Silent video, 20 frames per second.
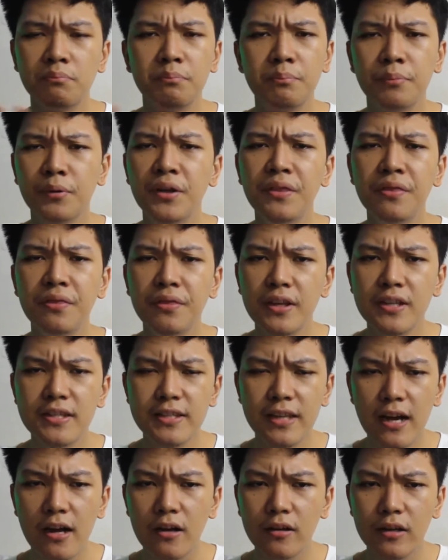print this
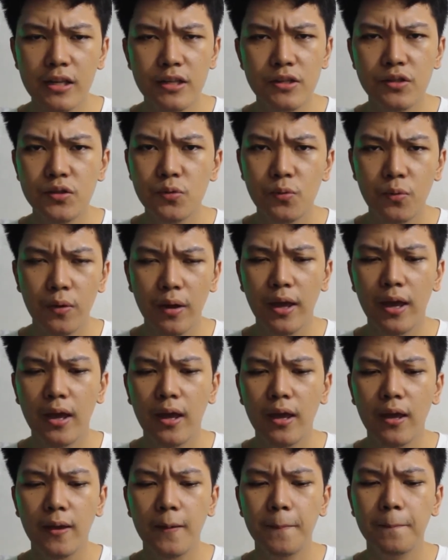out into
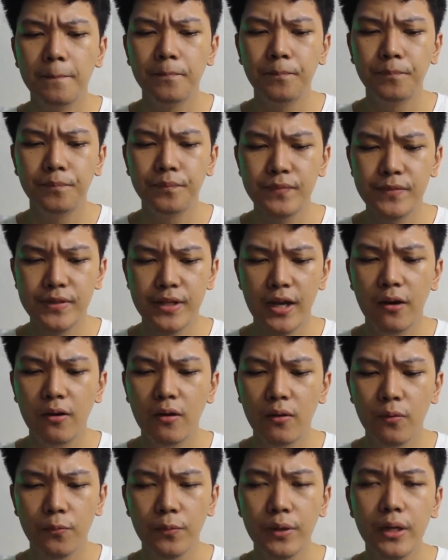a
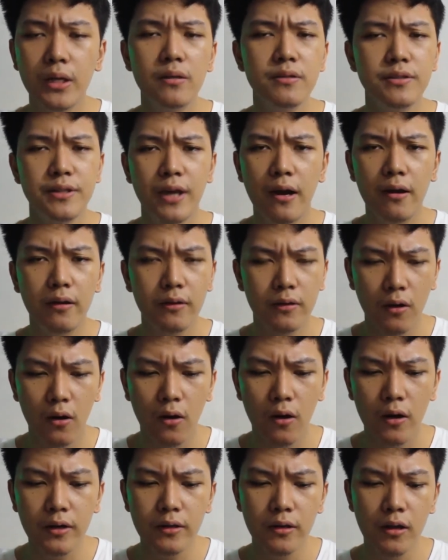real tarot
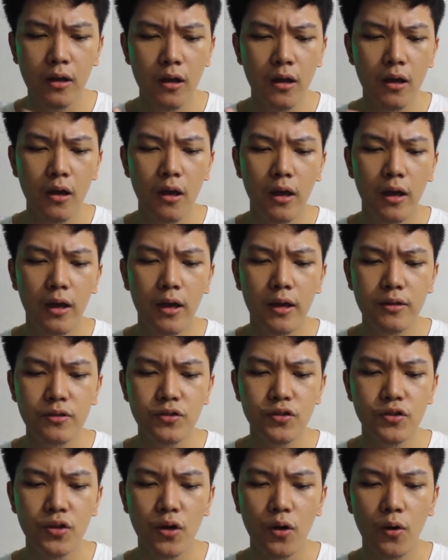card. And
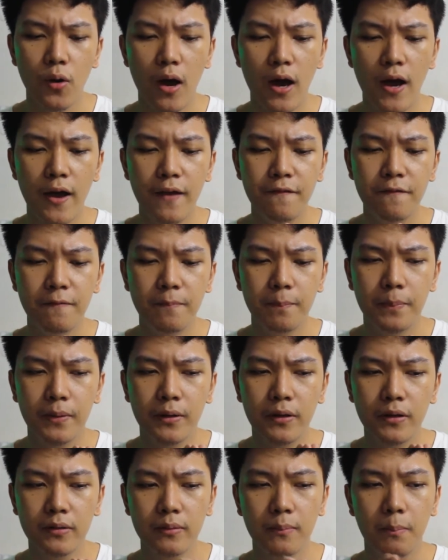so I've
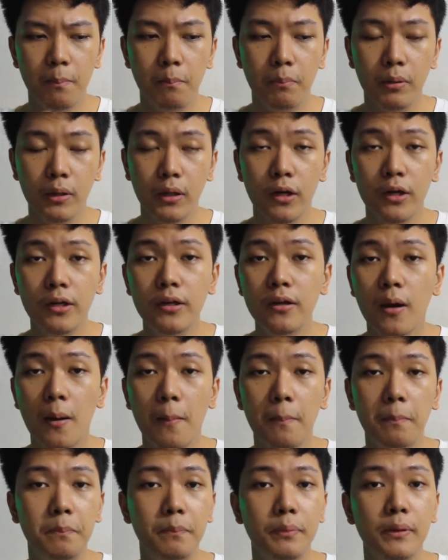put blood,
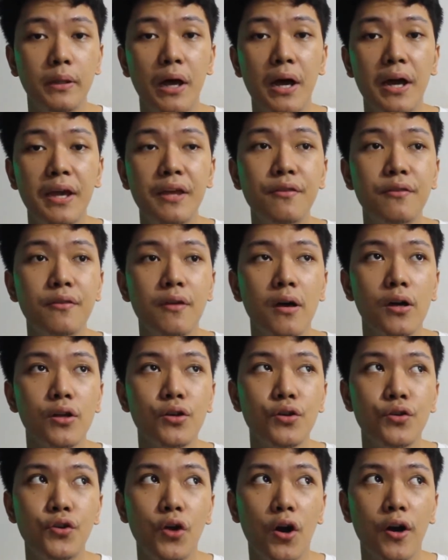blithe,
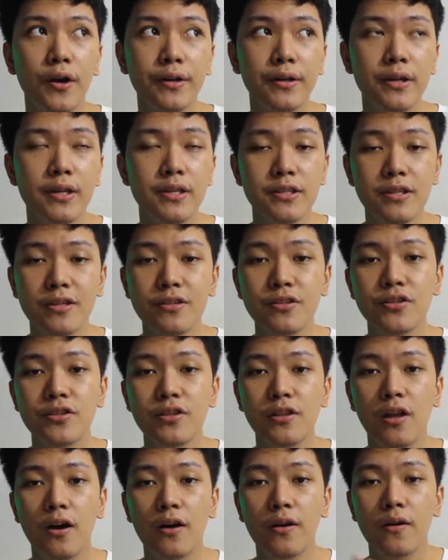darkness, and
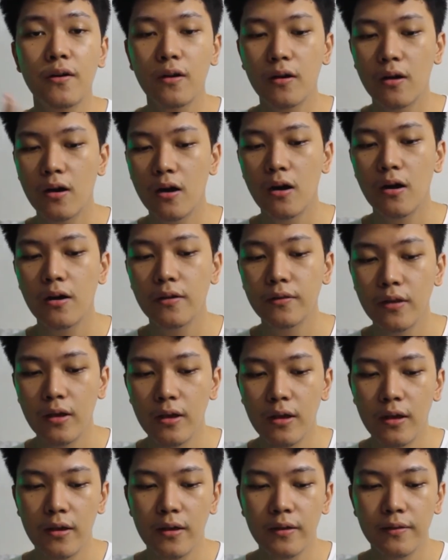slaughter on
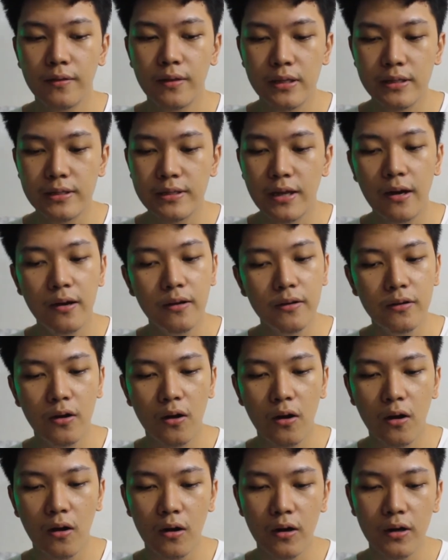the tarot
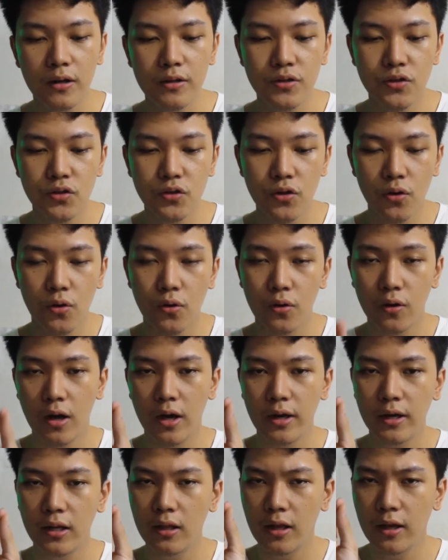card, so
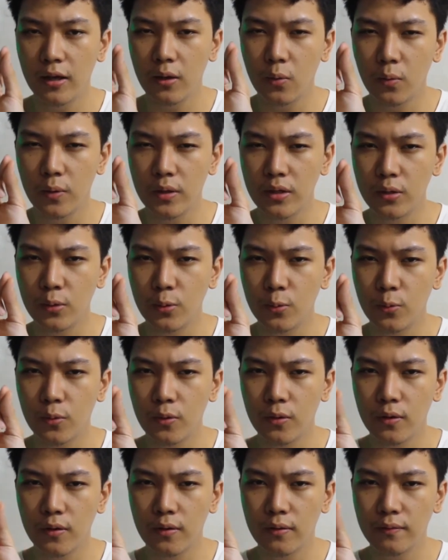kind of like when you
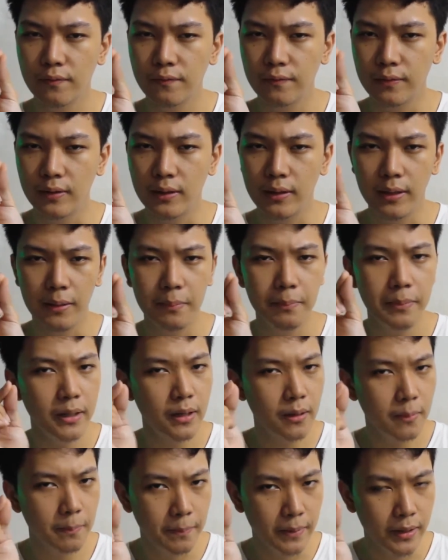flip it
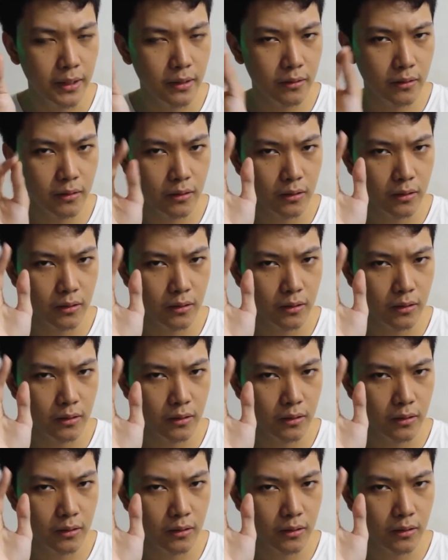a bit,